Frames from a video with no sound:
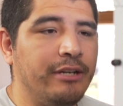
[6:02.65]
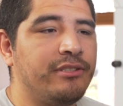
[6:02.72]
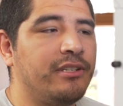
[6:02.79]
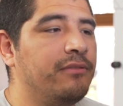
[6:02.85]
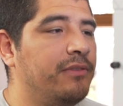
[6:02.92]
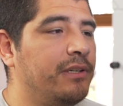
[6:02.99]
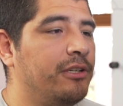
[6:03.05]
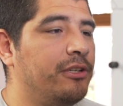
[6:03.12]
how it's
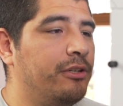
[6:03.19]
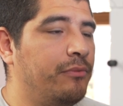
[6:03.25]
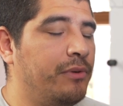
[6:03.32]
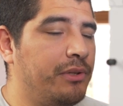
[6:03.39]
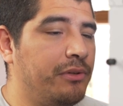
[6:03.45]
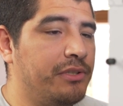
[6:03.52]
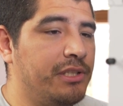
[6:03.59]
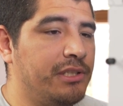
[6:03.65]
configured in
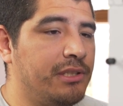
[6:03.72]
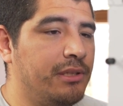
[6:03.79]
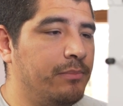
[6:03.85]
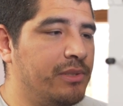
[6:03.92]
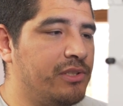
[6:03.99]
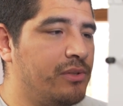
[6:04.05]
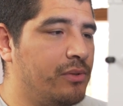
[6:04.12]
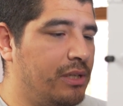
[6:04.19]
with your
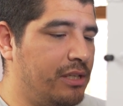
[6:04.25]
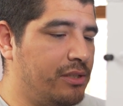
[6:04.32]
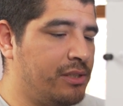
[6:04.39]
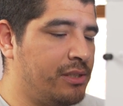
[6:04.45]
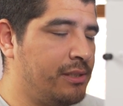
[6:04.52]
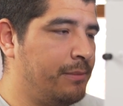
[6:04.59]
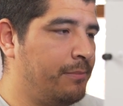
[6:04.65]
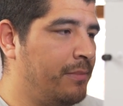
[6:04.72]
system,
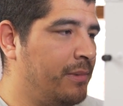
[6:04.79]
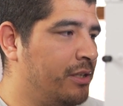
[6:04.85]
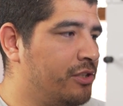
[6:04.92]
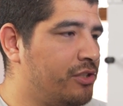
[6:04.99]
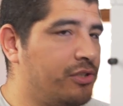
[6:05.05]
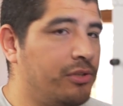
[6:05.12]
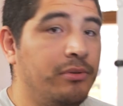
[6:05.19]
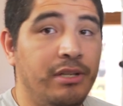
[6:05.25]
is
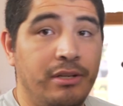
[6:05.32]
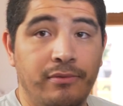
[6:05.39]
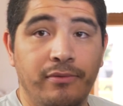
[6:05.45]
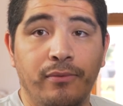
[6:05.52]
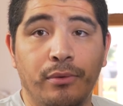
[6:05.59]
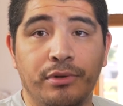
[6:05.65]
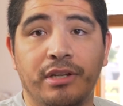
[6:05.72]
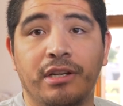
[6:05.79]
suited
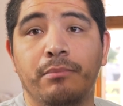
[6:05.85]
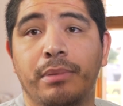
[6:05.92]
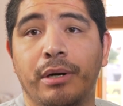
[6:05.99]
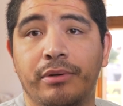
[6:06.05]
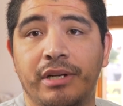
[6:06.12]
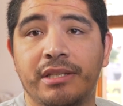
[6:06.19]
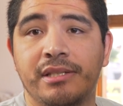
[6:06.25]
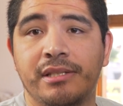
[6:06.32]
for the
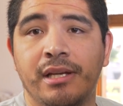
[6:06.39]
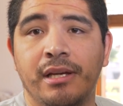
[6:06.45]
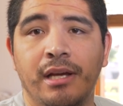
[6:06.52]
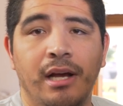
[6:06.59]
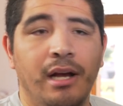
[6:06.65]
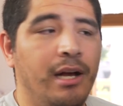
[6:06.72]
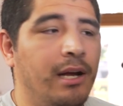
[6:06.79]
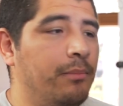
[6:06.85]
components.
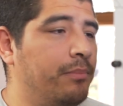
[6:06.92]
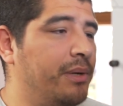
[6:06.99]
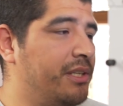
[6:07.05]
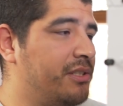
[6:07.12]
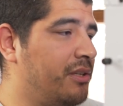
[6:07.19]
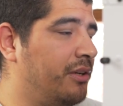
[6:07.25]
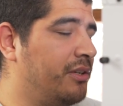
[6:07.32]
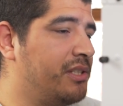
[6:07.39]
But
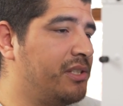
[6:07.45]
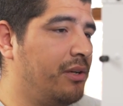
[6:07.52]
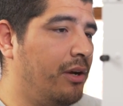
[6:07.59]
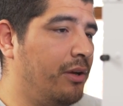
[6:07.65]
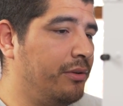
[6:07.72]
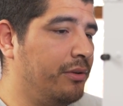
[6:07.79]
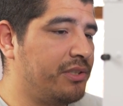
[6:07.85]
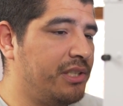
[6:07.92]
as long as
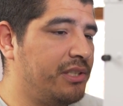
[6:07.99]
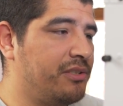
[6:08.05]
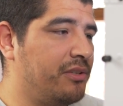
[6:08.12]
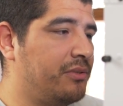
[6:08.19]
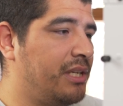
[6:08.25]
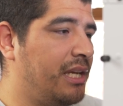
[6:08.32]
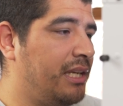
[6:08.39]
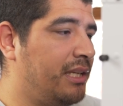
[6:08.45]
all those things
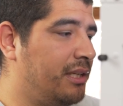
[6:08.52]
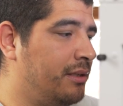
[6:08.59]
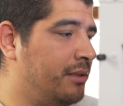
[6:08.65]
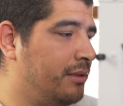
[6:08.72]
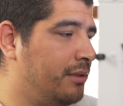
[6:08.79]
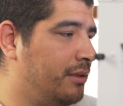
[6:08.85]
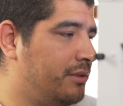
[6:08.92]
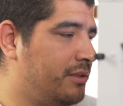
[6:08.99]
are taken
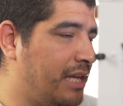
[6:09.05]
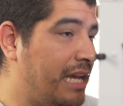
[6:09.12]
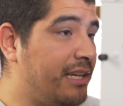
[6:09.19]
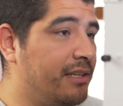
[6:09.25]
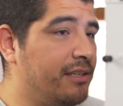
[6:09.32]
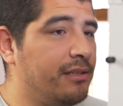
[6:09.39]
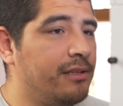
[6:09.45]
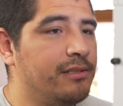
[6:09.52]

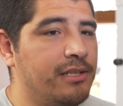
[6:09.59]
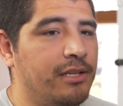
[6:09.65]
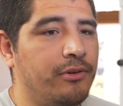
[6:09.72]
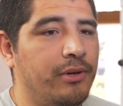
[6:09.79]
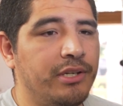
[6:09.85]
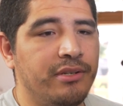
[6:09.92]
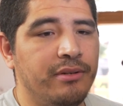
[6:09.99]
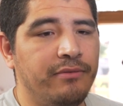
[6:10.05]
into
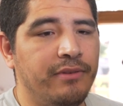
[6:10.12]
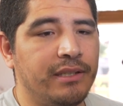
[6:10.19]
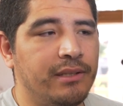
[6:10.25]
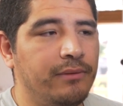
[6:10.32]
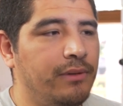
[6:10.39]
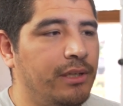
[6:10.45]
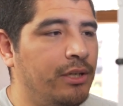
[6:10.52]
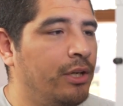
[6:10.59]
consideration
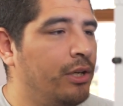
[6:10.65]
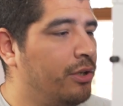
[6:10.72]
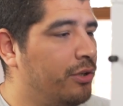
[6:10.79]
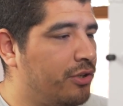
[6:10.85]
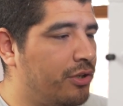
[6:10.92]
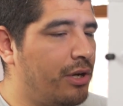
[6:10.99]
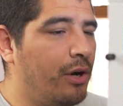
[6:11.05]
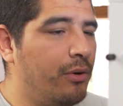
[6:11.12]
effectively, you
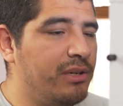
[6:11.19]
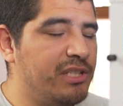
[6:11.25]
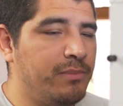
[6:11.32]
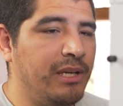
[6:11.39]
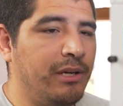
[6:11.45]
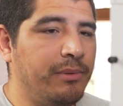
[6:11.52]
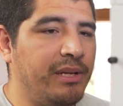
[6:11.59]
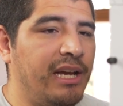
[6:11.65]
should always
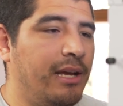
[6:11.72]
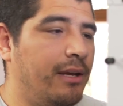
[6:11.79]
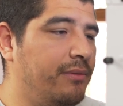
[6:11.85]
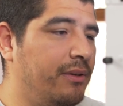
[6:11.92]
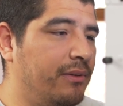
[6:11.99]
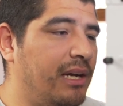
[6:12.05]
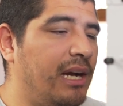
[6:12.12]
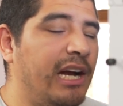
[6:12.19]
be able to have
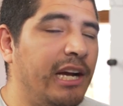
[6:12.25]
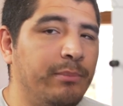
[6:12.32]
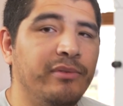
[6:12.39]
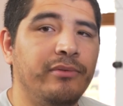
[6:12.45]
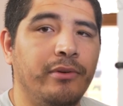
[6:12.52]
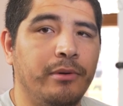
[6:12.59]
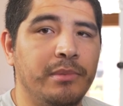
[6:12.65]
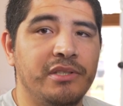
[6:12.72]
even a high
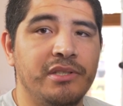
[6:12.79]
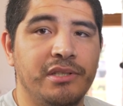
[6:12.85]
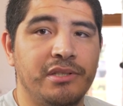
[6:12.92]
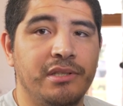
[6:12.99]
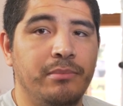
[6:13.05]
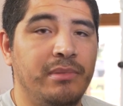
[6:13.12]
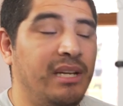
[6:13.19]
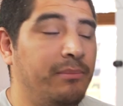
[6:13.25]
performance
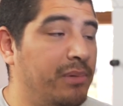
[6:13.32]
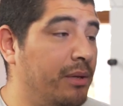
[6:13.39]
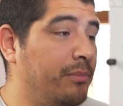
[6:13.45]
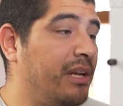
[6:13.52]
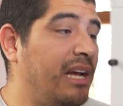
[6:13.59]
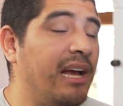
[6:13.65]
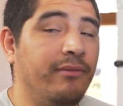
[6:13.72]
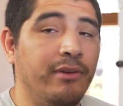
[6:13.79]
system and be
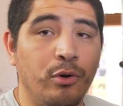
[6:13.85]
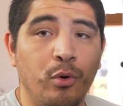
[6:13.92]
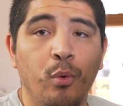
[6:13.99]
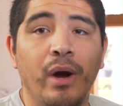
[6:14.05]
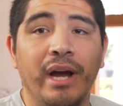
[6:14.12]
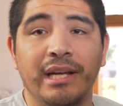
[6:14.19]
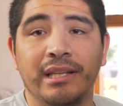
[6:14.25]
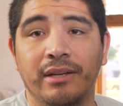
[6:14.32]
able to have a
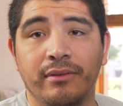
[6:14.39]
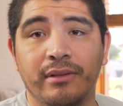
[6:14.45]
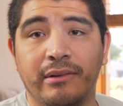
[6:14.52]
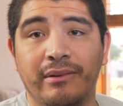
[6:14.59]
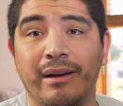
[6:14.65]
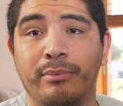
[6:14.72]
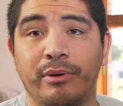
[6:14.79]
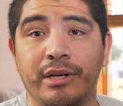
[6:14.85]
quiet level
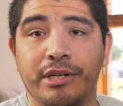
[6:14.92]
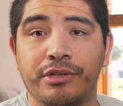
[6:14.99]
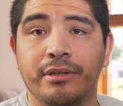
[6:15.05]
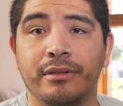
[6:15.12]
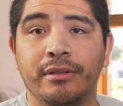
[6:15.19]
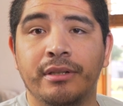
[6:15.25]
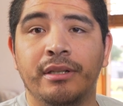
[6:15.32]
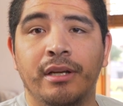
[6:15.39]
of operation.